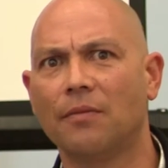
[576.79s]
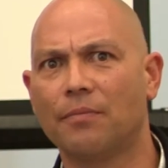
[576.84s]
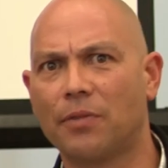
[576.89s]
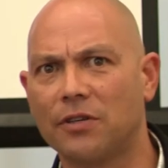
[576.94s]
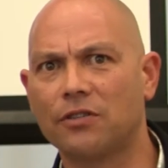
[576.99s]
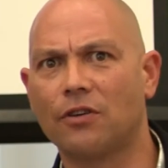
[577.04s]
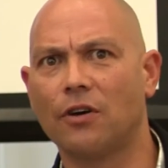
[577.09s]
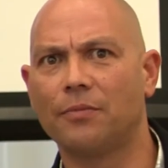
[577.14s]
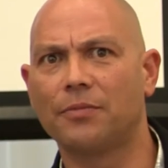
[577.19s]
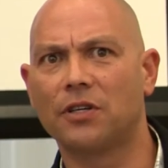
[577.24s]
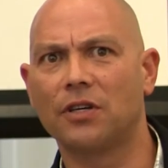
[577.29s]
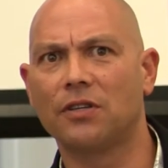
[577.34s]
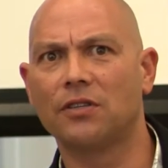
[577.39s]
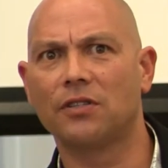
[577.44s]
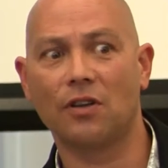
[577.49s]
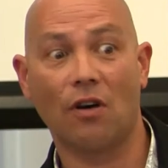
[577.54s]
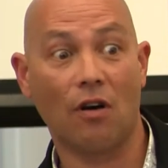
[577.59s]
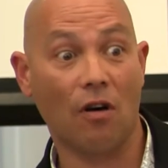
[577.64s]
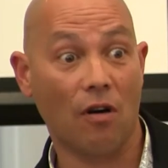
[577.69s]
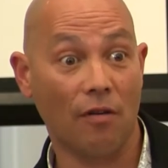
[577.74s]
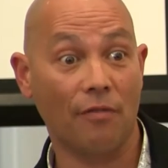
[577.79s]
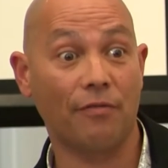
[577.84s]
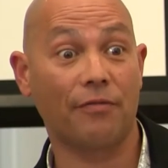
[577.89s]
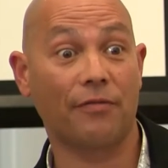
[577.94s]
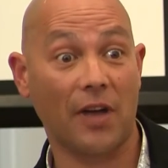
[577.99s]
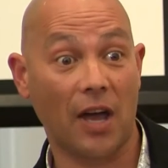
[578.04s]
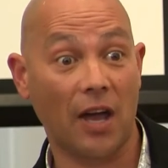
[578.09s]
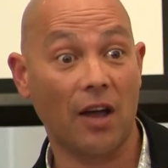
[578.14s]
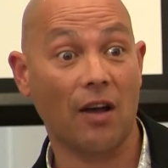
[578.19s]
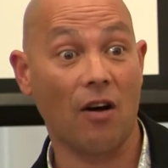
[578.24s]
prescriptions of
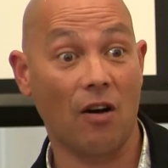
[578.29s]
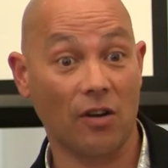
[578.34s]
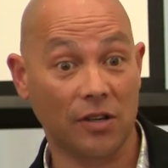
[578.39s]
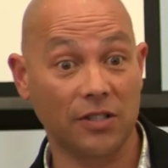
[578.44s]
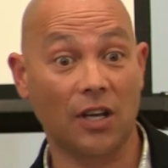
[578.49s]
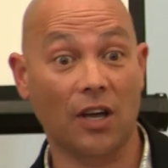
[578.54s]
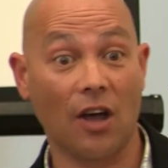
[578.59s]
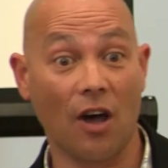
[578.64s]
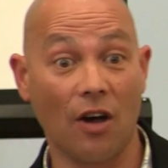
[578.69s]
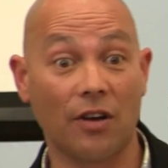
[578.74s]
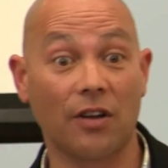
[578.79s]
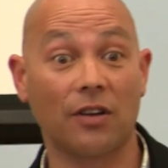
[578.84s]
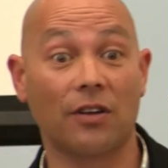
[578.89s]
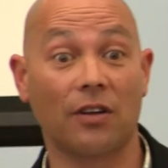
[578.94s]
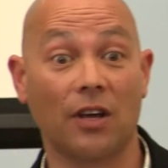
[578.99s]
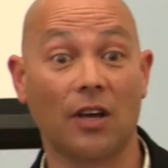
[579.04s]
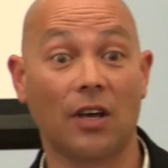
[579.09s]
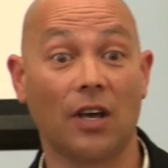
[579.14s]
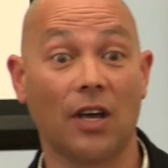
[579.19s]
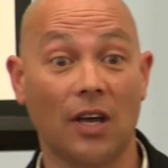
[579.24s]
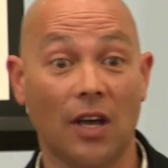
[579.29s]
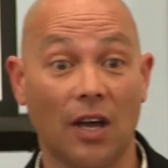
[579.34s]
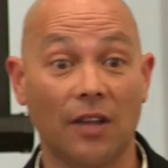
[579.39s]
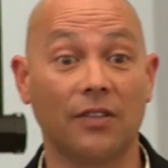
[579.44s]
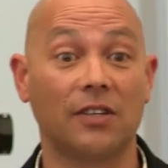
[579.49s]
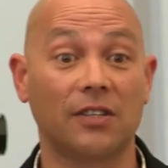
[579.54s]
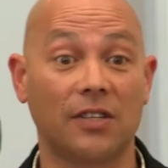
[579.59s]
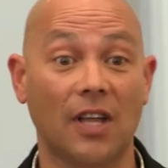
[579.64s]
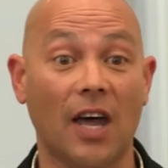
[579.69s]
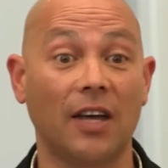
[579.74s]
that oxycodone in
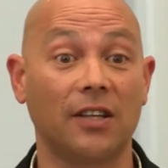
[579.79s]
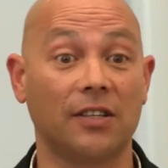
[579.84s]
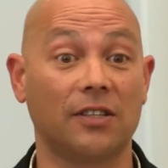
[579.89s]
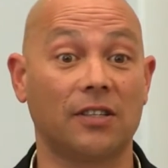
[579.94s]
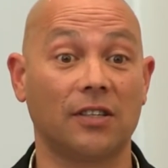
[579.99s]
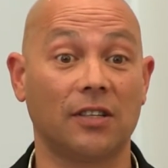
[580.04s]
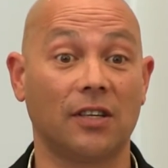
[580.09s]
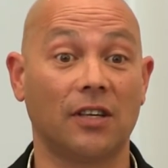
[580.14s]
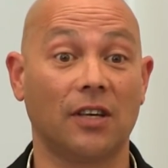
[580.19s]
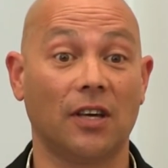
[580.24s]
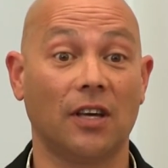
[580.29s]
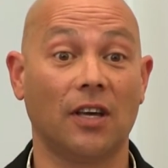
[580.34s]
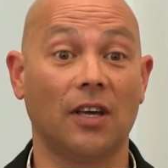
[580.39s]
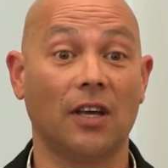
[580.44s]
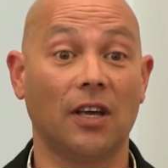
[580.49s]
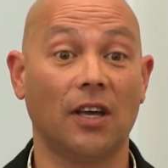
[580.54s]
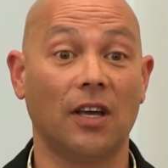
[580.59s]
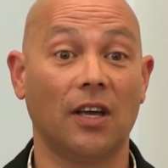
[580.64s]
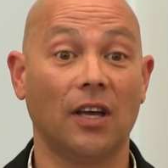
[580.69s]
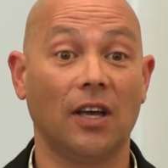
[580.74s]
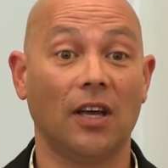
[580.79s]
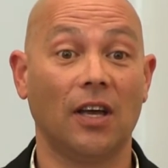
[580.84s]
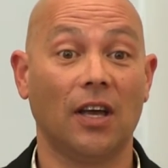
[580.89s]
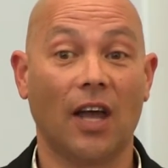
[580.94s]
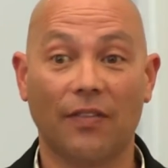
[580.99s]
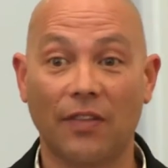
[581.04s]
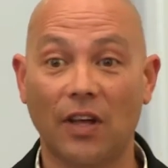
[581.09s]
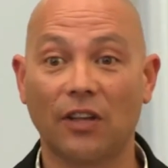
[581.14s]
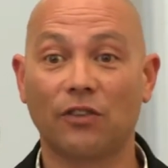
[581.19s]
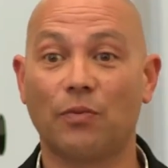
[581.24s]
the States.
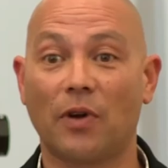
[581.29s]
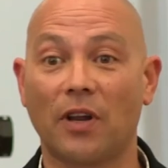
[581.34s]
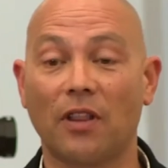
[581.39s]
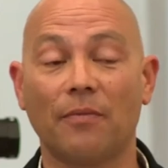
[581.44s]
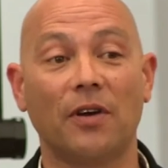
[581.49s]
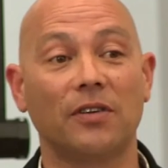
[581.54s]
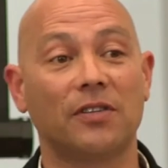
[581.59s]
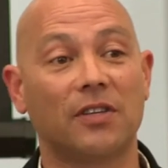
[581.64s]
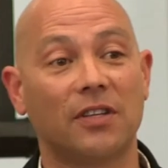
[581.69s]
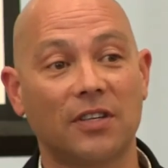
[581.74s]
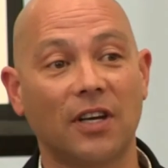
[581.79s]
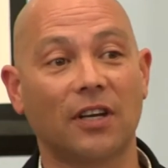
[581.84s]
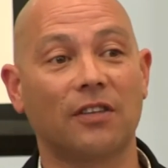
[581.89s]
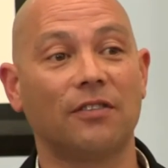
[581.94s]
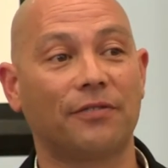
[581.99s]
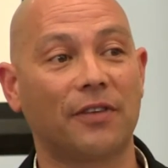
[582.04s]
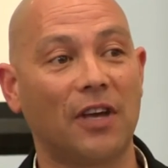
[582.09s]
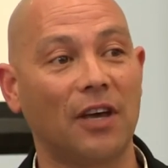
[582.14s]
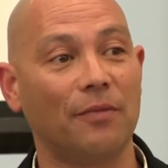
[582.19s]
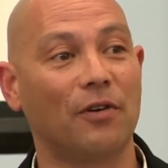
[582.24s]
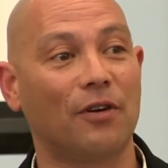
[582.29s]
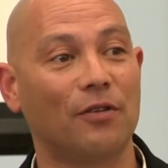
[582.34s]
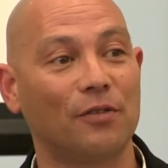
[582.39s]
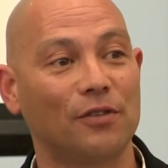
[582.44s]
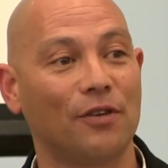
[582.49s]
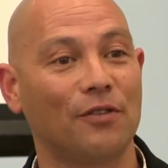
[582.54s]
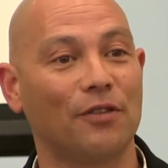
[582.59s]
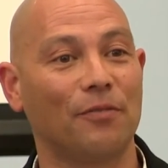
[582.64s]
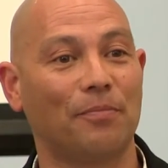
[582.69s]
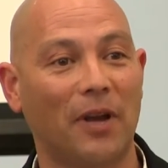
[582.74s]
And that's one of the most addictive
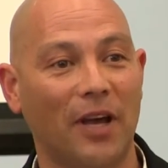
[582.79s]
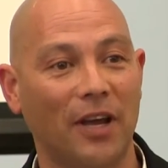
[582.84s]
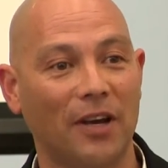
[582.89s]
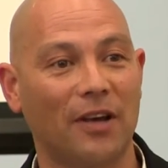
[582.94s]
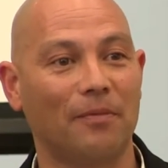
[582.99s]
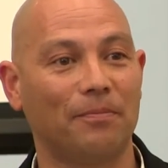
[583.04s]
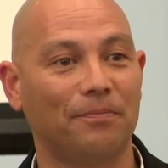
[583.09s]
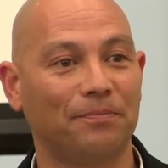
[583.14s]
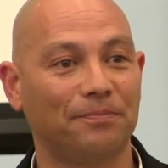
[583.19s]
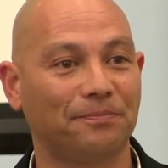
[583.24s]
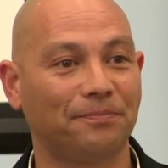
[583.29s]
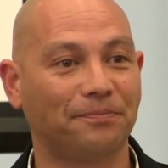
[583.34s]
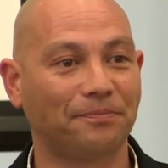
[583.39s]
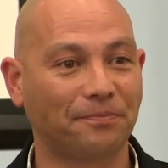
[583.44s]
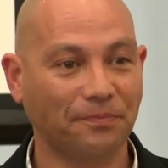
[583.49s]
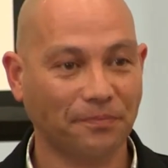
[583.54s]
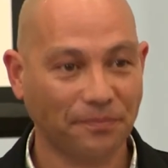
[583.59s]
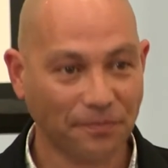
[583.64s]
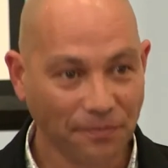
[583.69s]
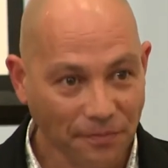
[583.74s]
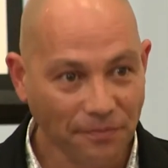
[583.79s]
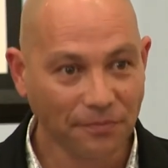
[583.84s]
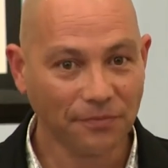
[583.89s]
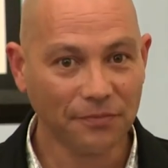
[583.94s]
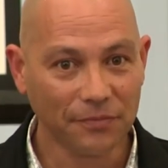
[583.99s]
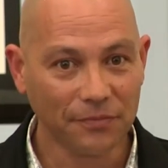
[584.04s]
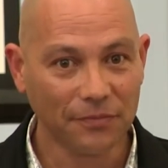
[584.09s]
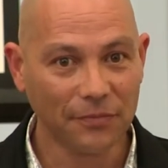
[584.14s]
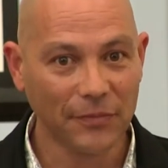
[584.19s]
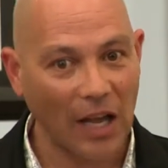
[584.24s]
chemicals on the planet.
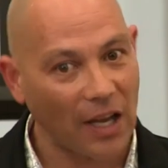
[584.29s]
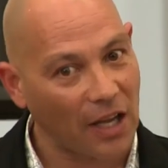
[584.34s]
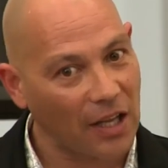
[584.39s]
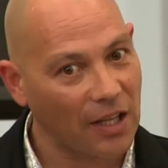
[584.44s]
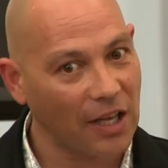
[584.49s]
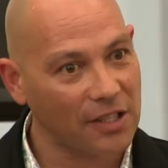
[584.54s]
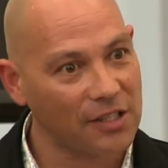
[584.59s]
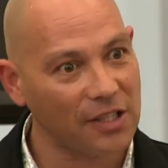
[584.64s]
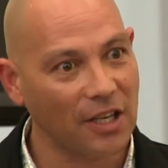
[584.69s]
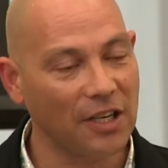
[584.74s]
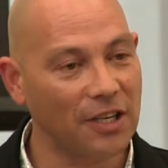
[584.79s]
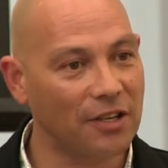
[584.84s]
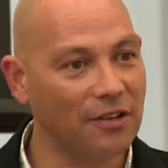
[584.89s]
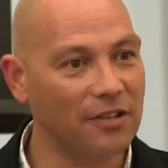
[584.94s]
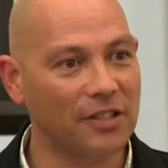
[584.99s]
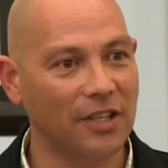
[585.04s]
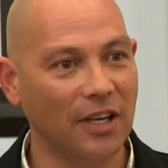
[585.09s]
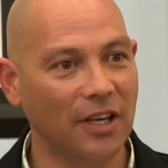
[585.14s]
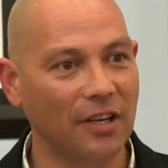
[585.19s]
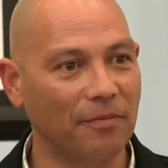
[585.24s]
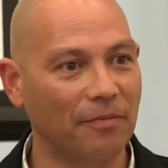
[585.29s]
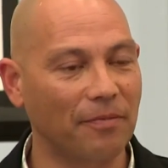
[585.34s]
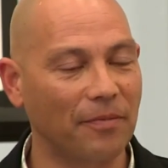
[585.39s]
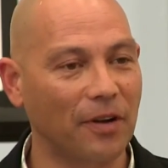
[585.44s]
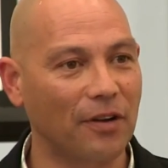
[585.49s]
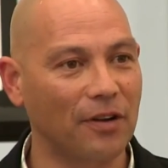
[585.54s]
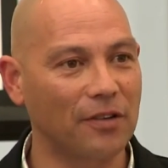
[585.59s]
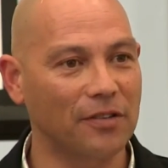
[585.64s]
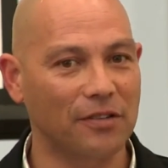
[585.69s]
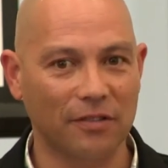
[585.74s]
That's interesting
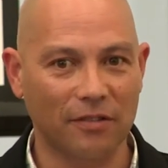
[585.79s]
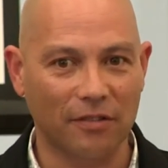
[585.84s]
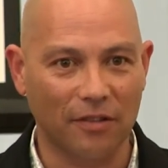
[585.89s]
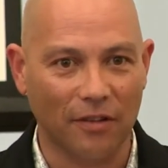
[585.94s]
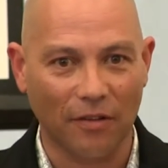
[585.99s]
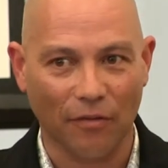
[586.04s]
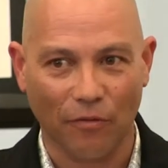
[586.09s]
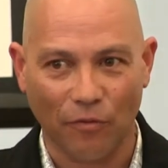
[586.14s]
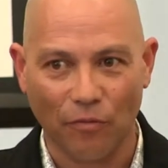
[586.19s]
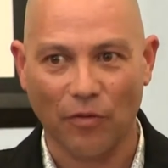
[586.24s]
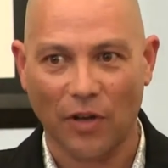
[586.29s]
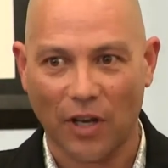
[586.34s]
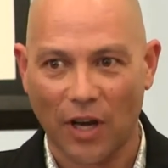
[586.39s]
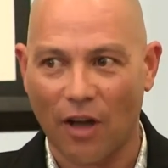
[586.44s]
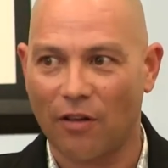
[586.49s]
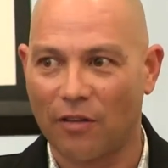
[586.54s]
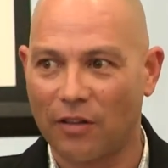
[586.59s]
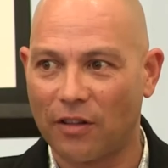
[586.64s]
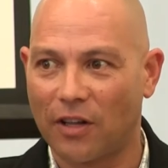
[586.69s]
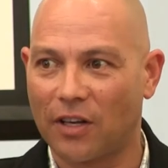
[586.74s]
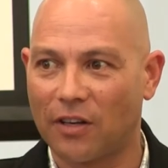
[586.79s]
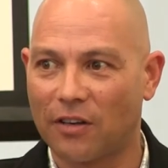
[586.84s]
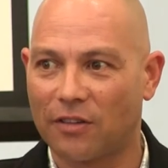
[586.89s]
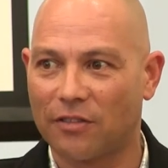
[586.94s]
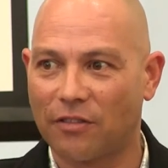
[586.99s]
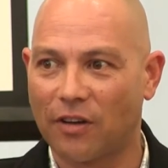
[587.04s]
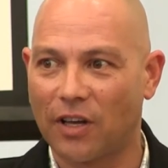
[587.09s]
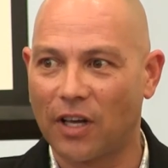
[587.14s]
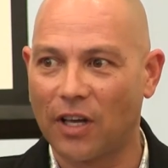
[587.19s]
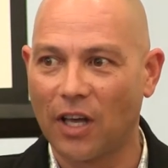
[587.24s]
because, you know, in the
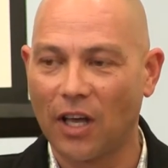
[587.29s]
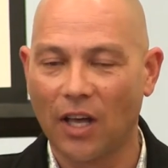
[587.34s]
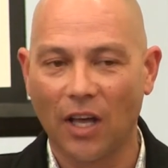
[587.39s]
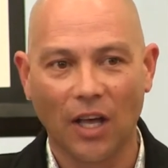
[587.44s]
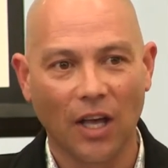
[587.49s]
industry,